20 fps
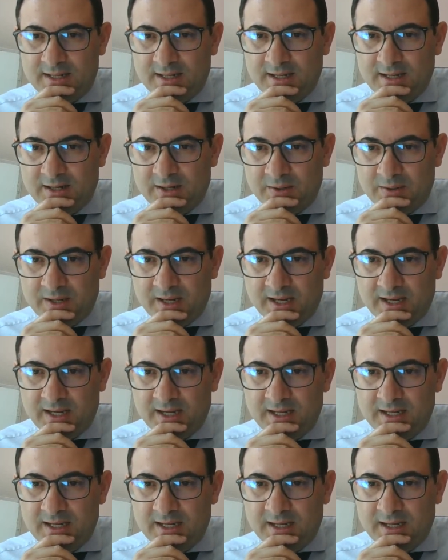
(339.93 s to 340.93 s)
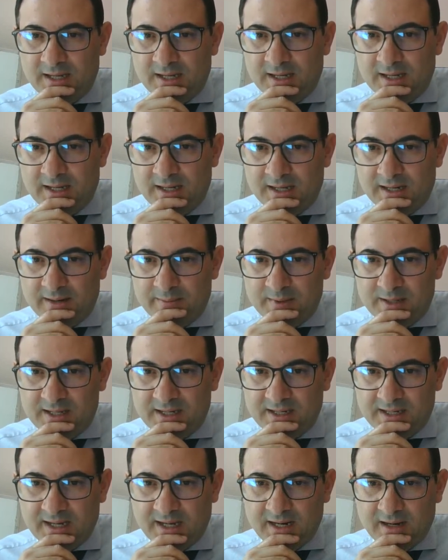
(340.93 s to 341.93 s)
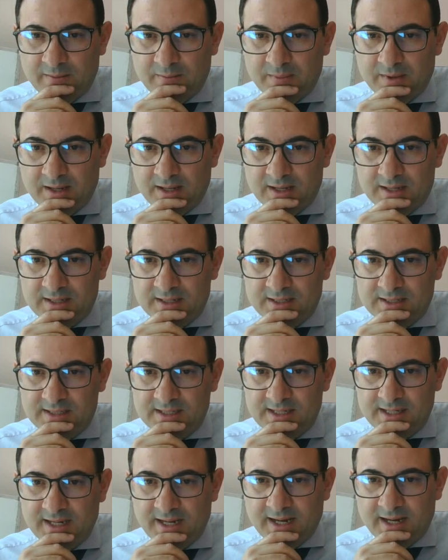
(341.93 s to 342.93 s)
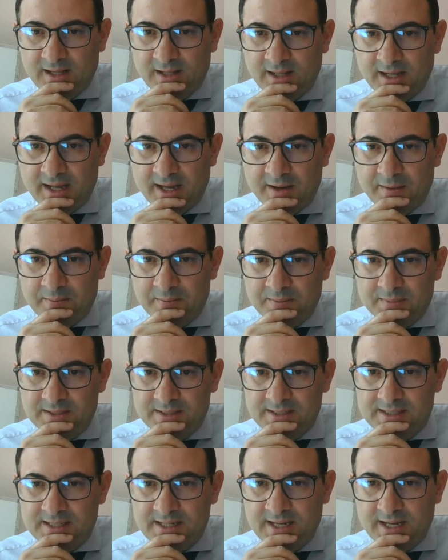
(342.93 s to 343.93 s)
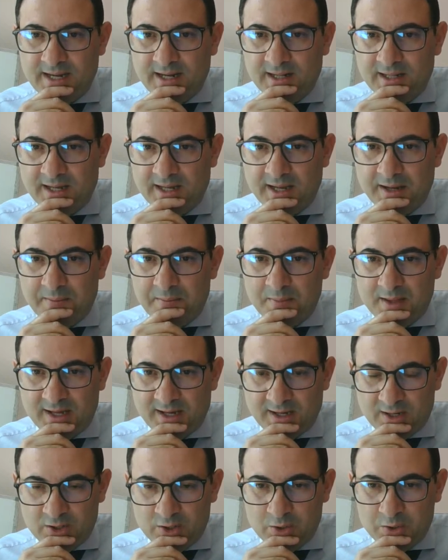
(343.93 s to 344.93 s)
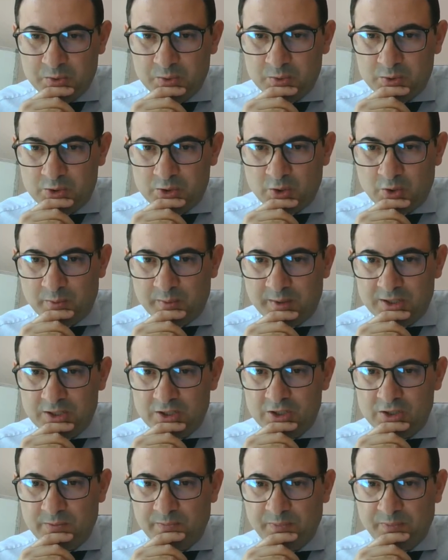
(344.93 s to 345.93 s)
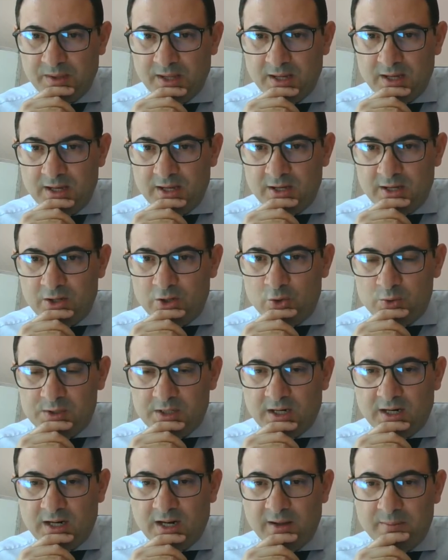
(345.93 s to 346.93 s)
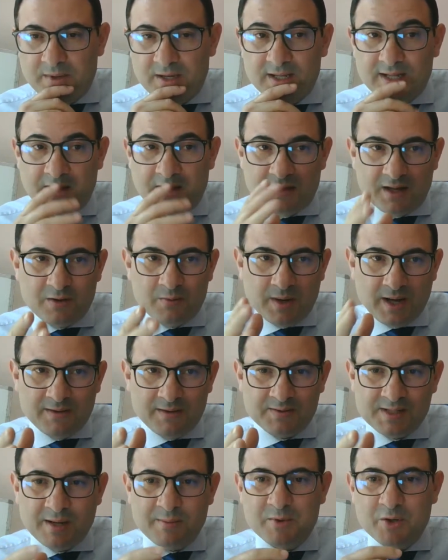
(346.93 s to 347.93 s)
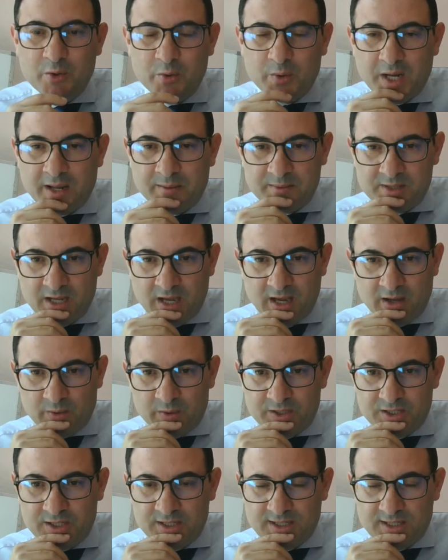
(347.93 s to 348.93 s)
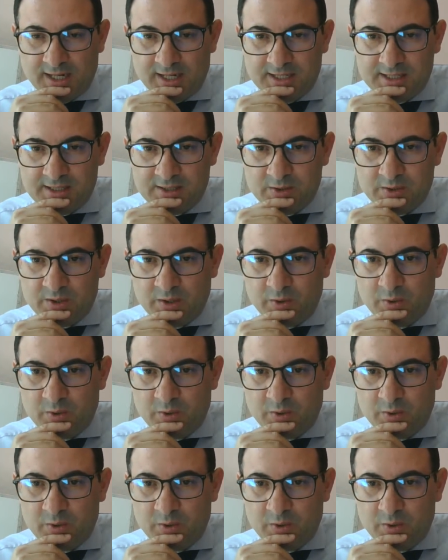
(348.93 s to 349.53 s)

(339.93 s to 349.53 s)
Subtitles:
Okay, Ramadan Karim, ZLM. Thank you so much. Yusra Al-Hamid, I think we have some new names here, which is nice.